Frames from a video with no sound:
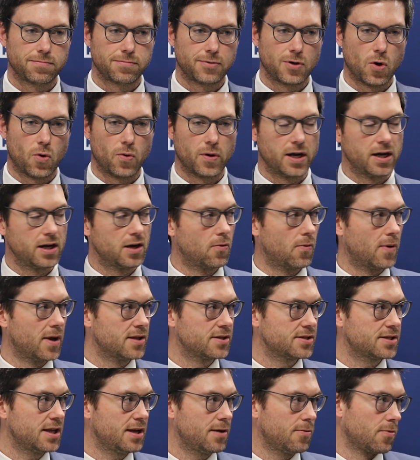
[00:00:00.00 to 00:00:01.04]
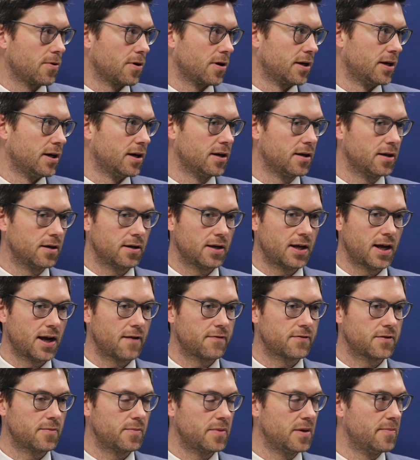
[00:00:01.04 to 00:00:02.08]
going into Wednesday we're going to
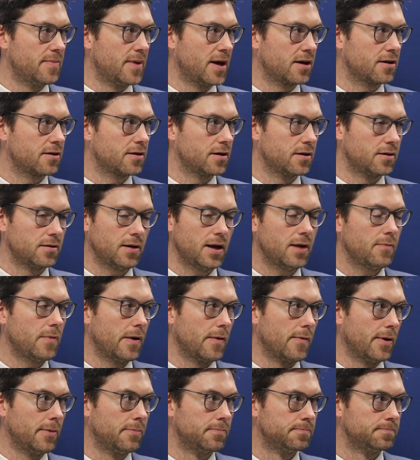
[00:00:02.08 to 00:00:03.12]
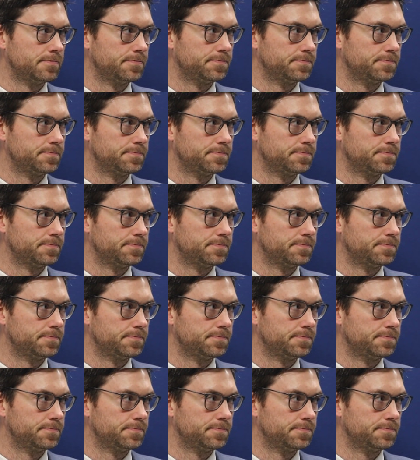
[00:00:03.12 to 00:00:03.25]
have to be better, and we will.